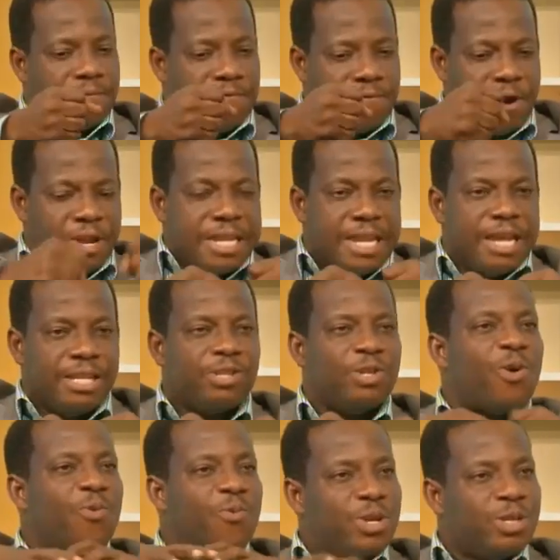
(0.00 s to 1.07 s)
foundation
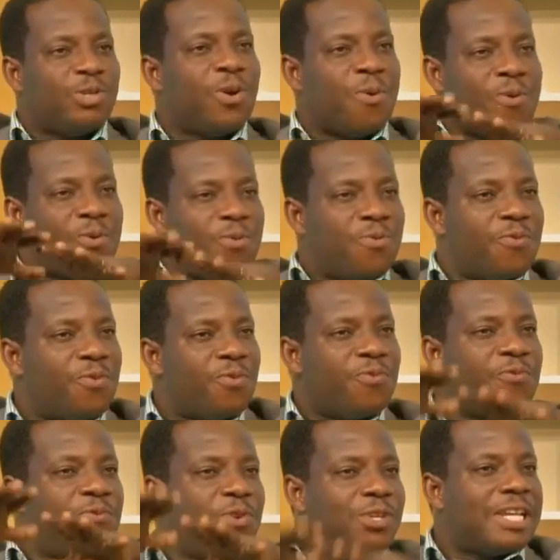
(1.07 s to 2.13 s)
on which you're
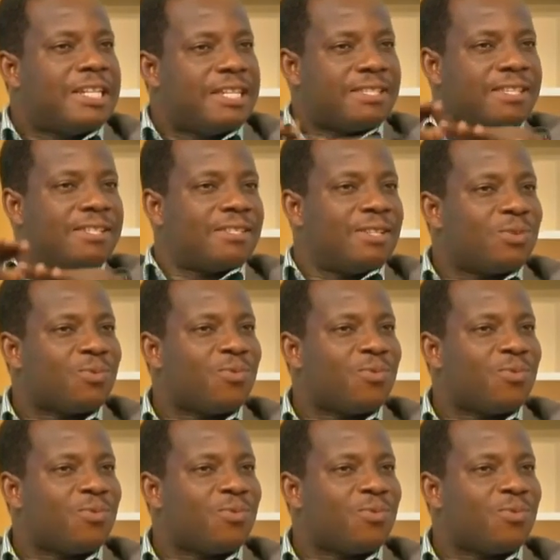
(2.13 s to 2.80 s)
future decisions.